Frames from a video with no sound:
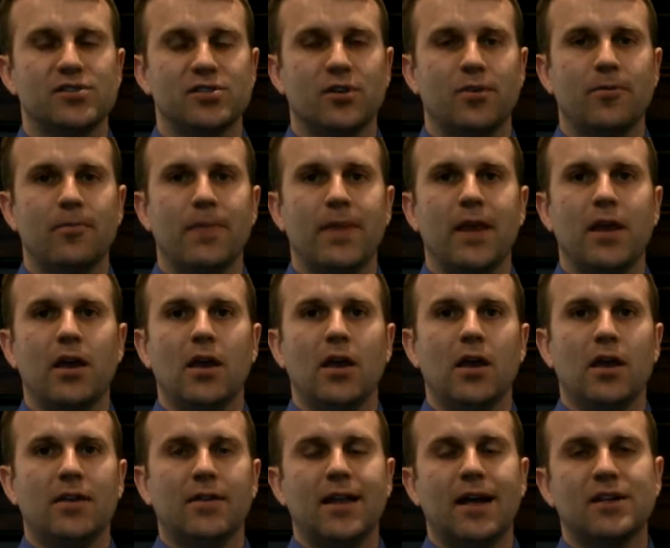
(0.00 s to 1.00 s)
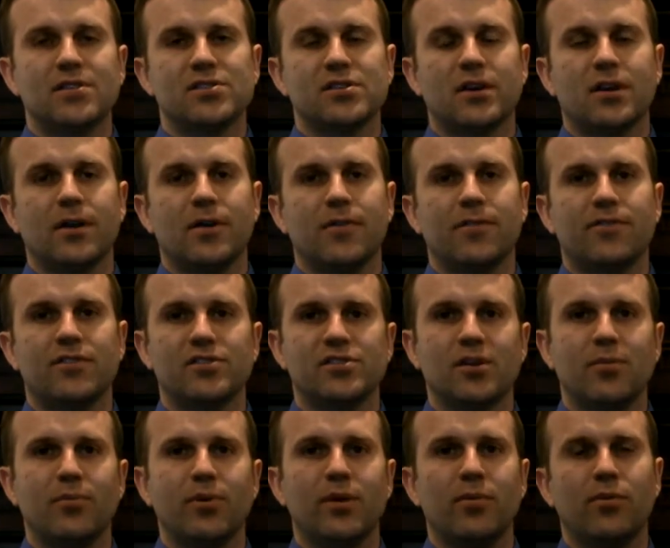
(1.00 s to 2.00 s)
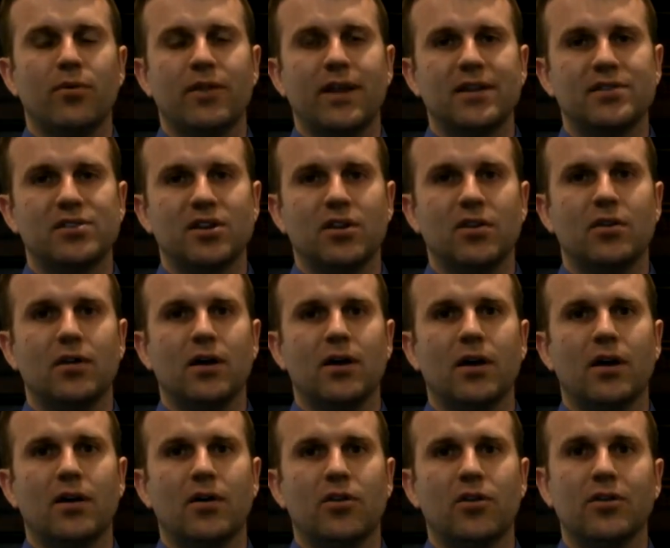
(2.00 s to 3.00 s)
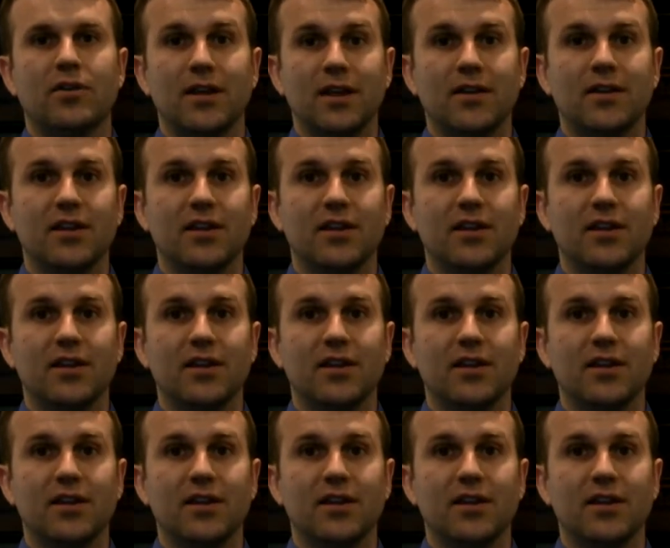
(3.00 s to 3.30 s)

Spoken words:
So that's, for some people, that's a good thing.